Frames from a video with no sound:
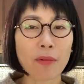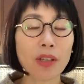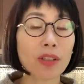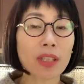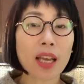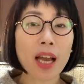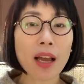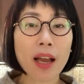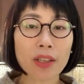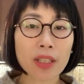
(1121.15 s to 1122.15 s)
Well, today
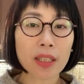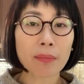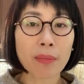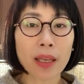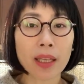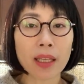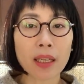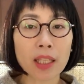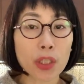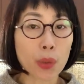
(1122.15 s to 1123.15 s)
I actually making
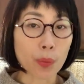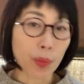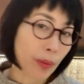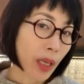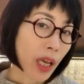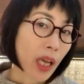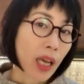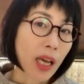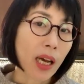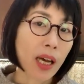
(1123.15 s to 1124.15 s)
a soup,
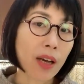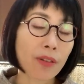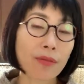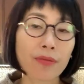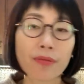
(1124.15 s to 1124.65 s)
uh,